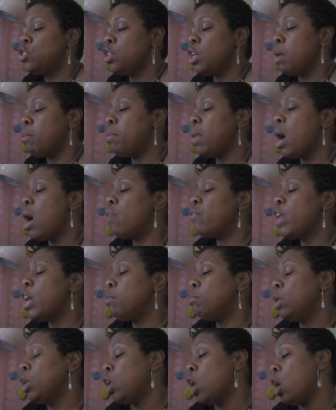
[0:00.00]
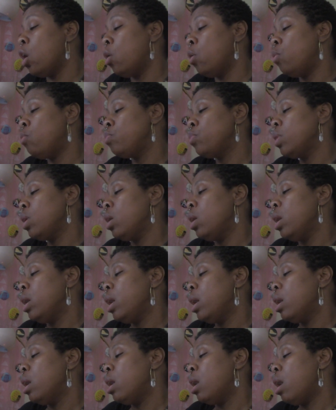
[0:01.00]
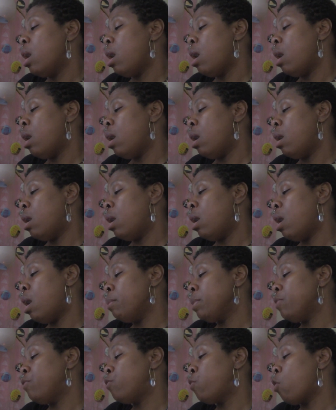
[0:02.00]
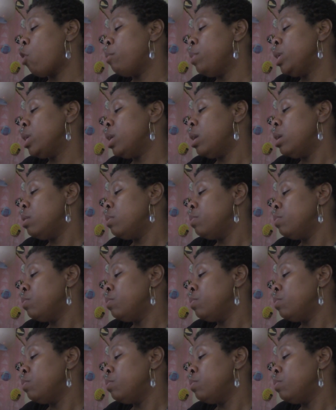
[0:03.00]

above and below. Euphorbia,